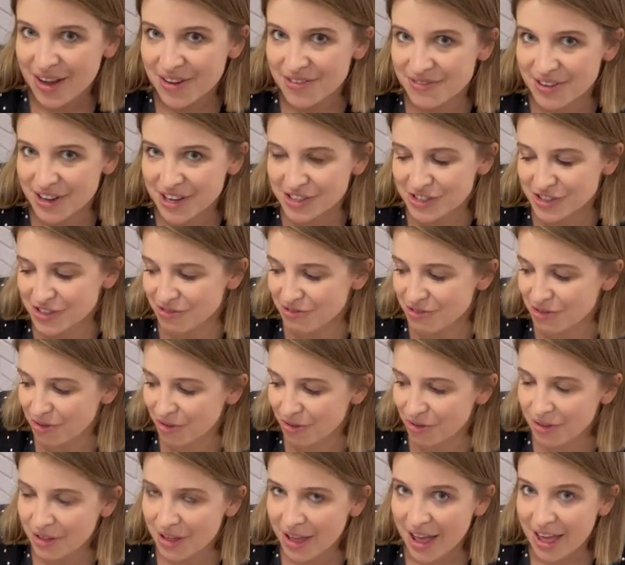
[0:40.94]
First of
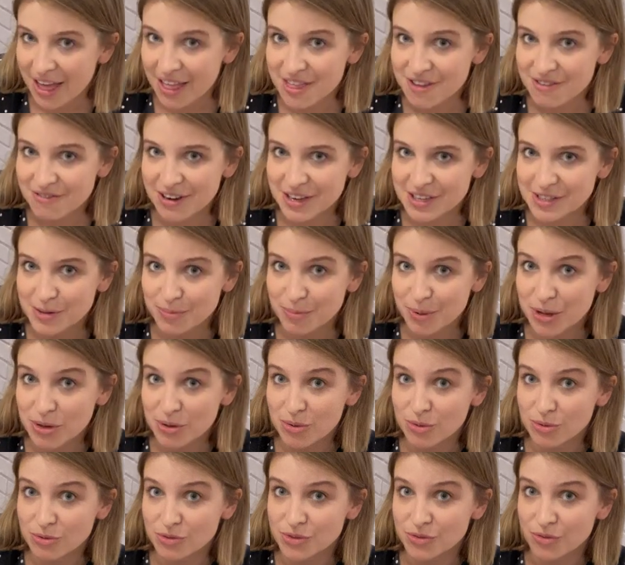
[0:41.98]
all, the recipe
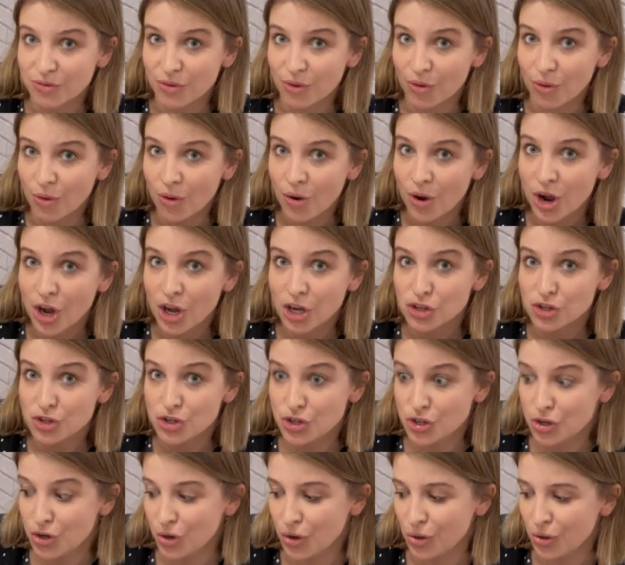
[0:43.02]
calls for
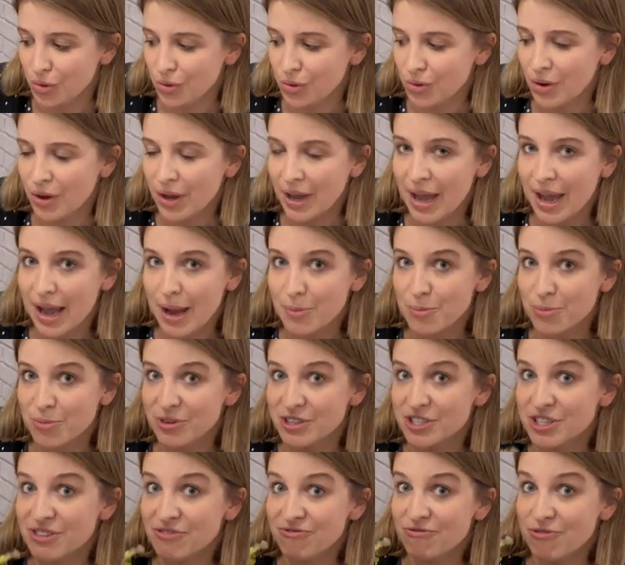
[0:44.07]
two
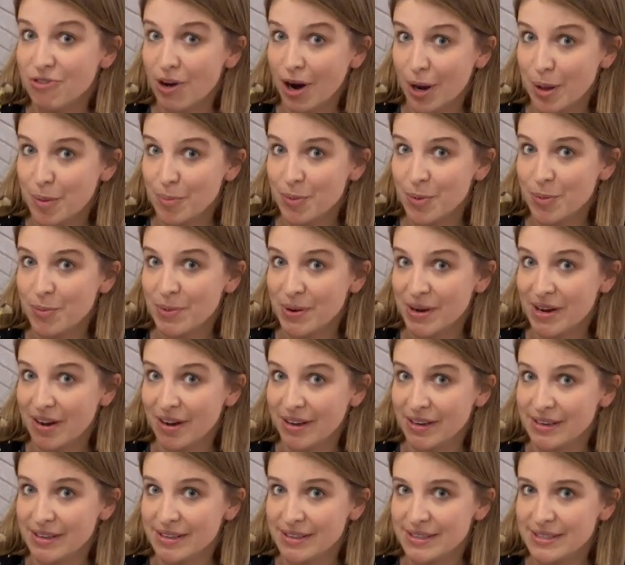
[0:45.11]
pretty ripe
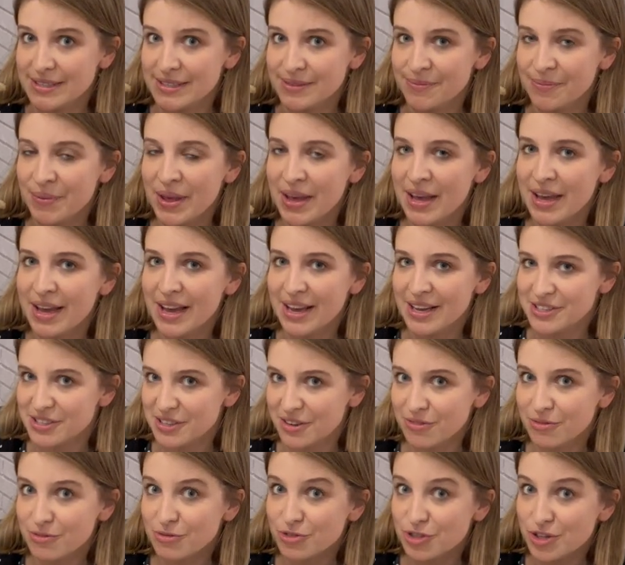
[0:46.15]
bananas. So
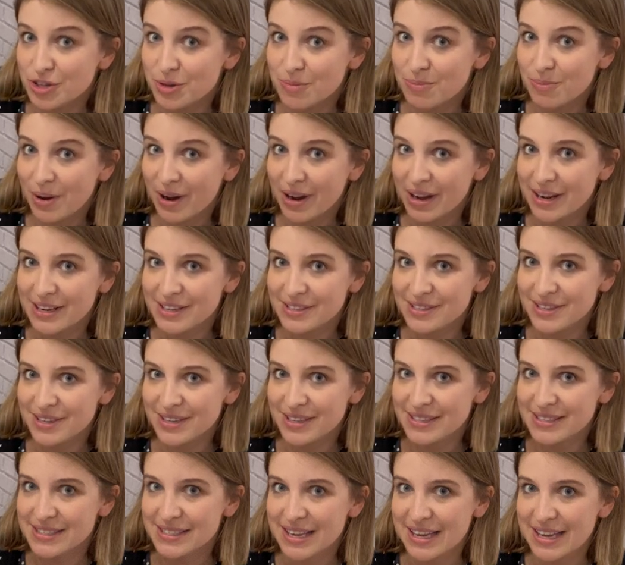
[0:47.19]
unfortunately mine, as you
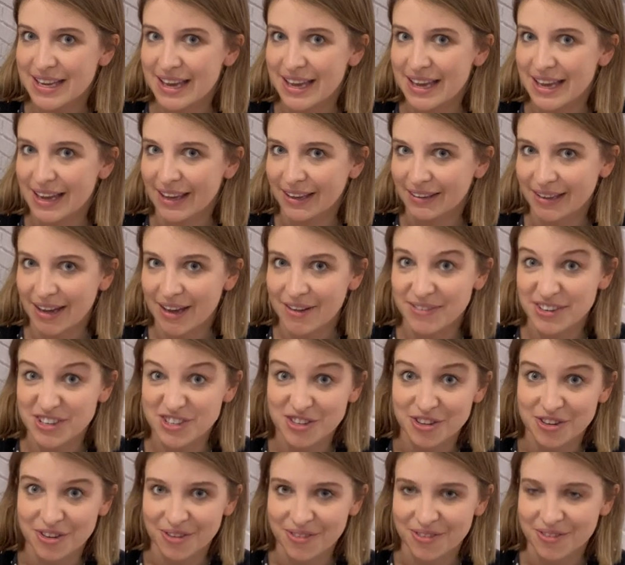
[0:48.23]
can see here, I've
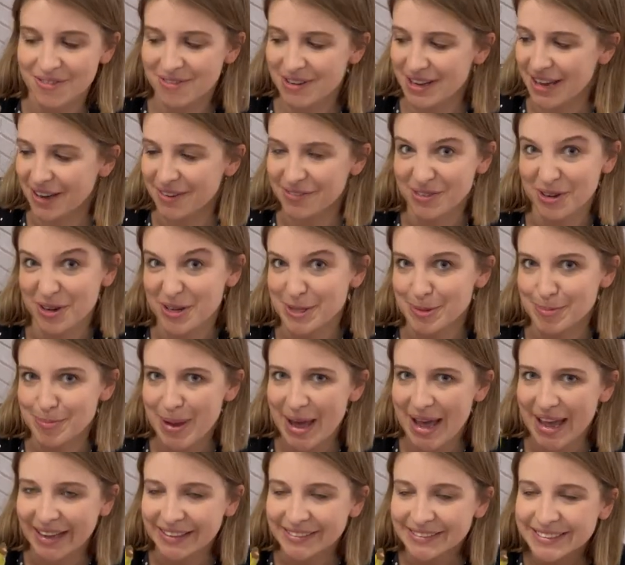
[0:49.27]
actually got three, I've got a
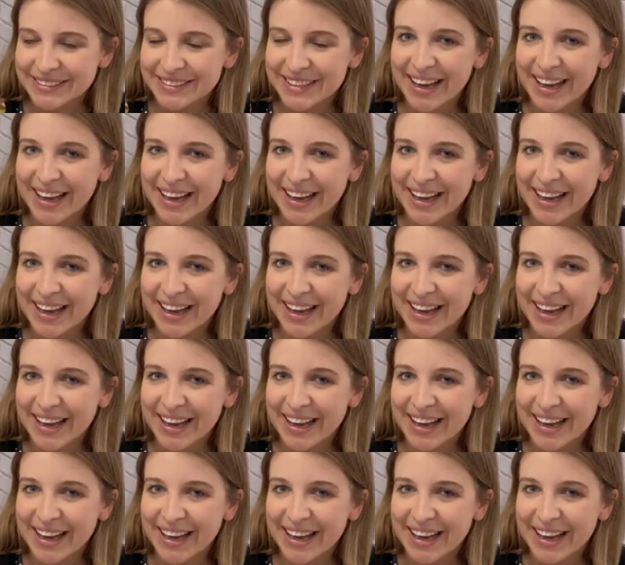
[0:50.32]
spare,